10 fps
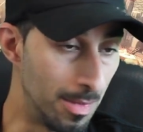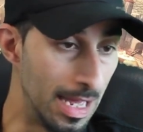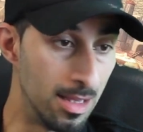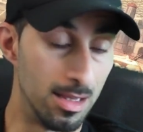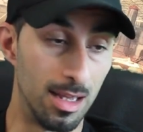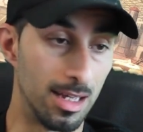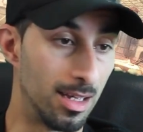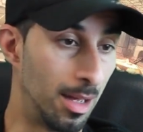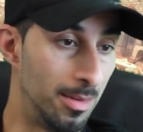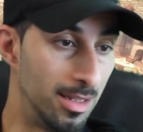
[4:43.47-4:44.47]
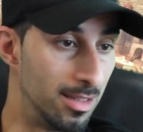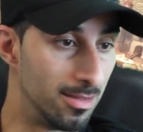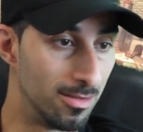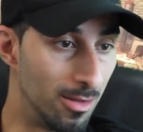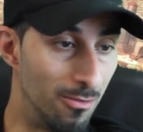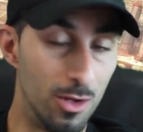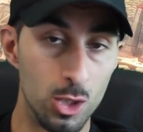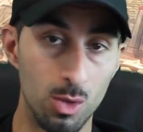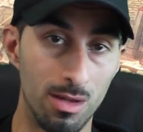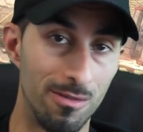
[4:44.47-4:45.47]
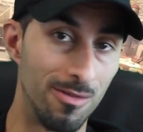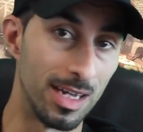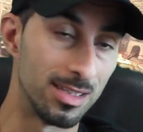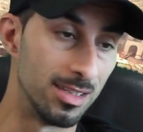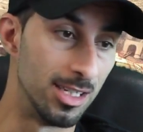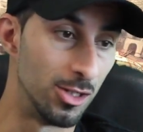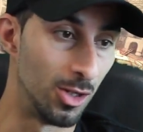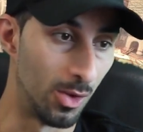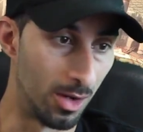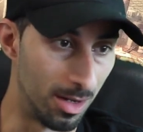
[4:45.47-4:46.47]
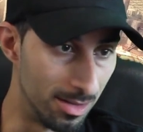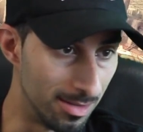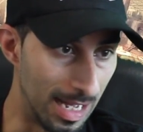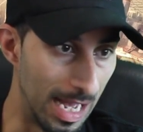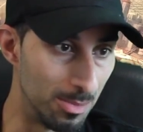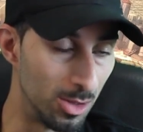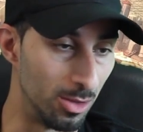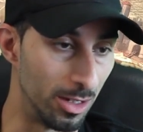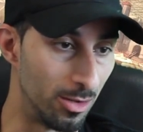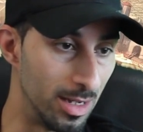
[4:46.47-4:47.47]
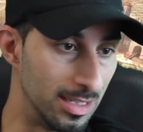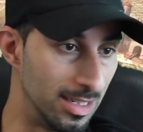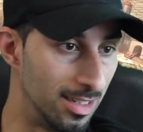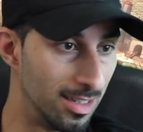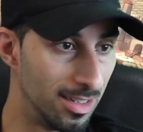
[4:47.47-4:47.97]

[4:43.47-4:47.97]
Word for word: Man, like, I mean, the visual effects in this show are absolutely crazy.